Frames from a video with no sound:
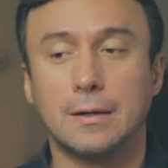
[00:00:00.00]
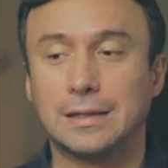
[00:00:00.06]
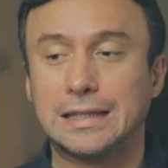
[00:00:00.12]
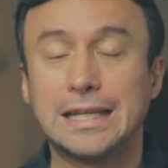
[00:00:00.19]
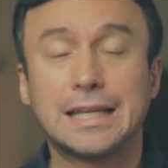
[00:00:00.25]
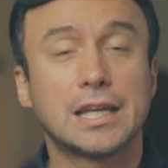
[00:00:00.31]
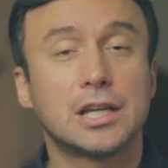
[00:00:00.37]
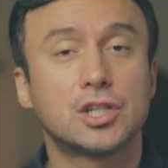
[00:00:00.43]

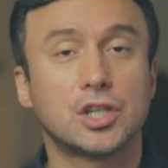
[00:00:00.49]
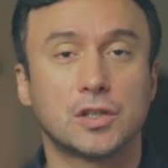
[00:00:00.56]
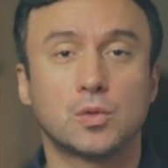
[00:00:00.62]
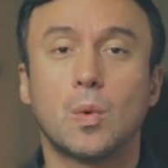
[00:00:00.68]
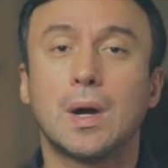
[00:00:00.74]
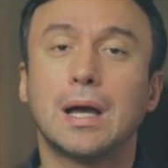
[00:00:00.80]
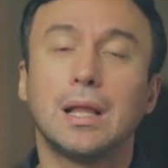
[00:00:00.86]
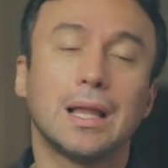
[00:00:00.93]
leakage as
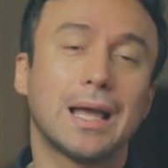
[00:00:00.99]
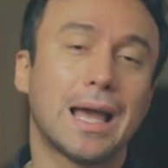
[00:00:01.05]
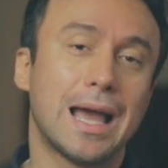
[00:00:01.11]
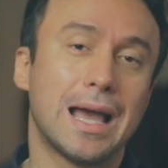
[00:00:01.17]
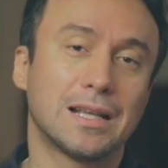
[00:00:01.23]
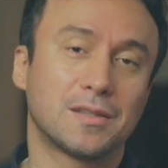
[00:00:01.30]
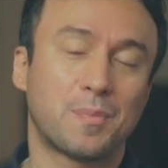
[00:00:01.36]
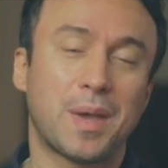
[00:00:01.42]
well
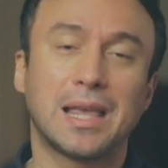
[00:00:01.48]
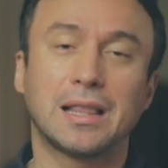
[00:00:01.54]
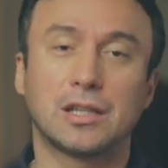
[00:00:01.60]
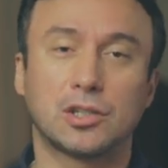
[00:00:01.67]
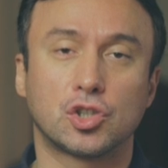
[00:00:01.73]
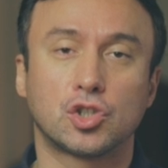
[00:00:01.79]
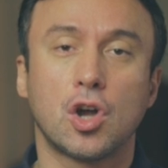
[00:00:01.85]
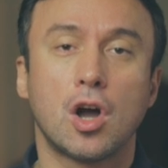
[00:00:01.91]
as
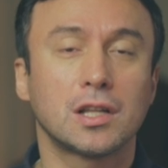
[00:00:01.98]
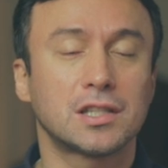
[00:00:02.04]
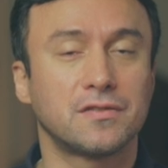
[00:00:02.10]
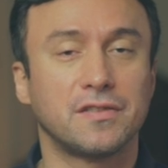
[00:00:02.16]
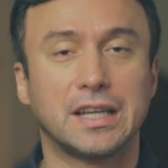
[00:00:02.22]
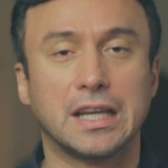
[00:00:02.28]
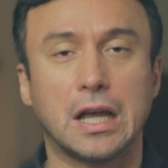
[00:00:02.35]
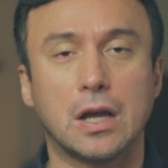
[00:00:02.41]
painless shots
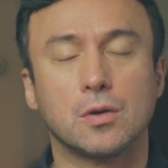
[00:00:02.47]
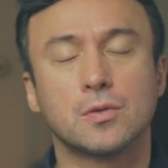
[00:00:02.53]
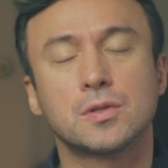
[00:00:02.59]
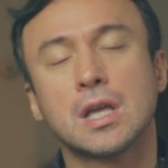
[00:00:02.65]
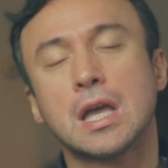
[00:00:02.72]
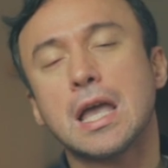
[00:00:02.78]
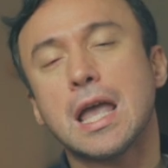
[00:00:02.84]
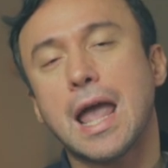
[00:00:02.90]
videos,
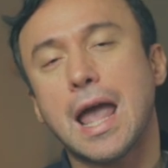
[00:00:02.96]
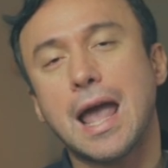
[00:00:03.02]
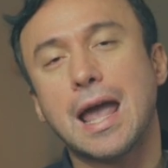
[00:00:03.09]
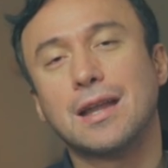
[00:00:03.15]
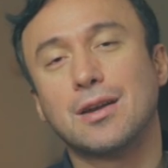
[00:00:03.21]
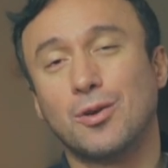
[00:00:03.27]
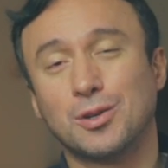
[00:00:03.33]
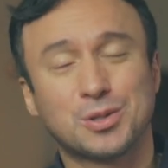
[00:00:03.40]

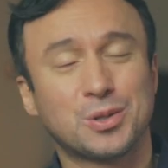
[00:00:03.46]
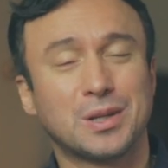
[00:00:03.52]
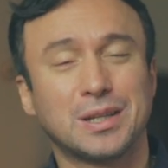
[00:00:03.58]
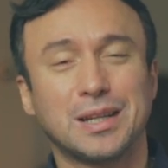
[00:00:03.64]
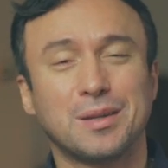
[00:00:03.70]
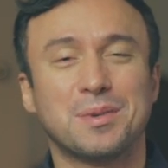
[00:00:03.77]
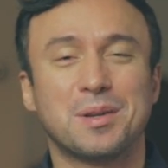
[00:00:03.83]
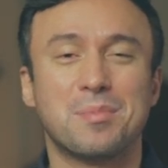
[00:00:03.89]
and also a
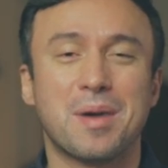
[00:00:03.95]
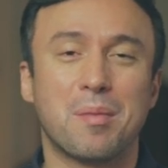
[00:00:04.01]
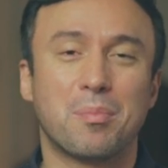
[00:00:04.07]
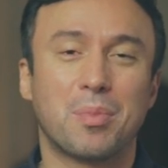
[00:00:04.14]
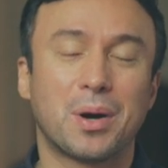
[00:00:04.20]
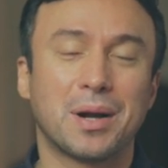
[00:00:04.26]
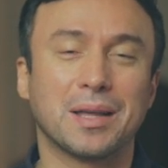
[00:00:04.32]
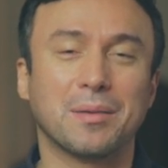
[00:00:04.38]
little bit about
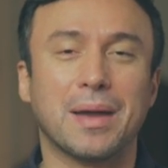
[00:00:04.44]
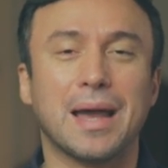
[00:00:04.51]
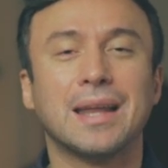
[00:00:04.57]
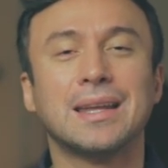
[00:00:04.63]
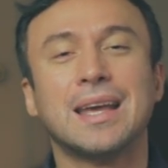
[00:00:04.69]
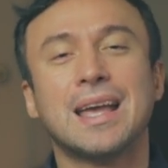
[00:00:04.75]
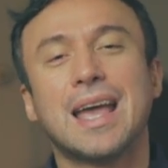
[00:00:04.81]
Burning Man,